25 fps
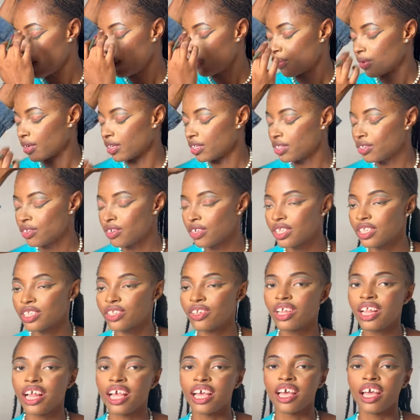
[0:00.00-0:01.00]
Well, you know, it's
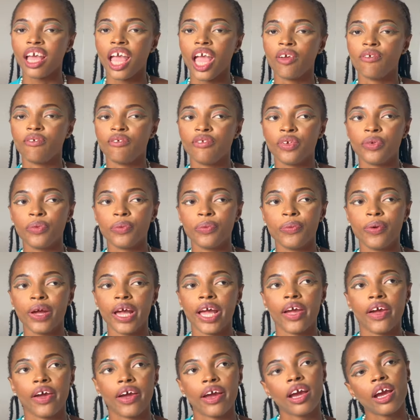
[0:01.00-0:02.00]
not like
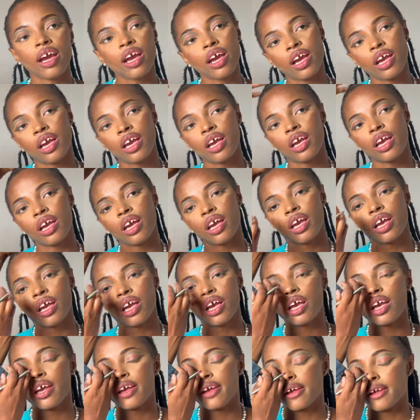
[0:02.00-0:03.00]
everywhere.
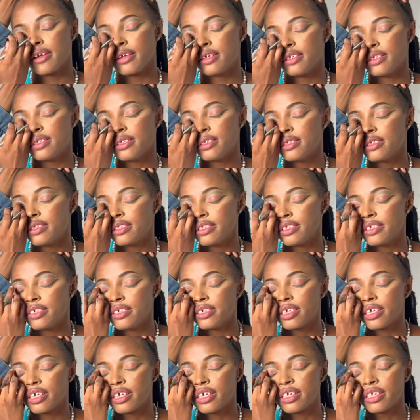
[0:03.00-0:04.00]
Yeah.
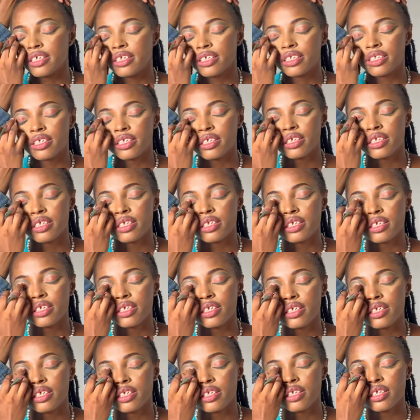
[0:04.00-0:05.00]
But get... I like it on
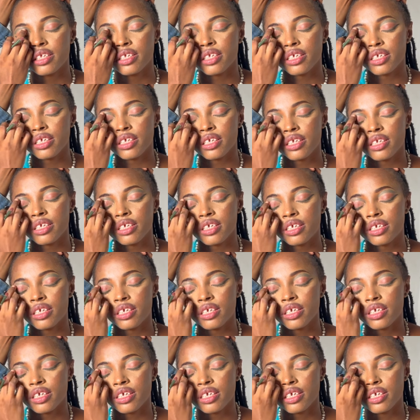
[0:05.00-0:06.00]
boys more.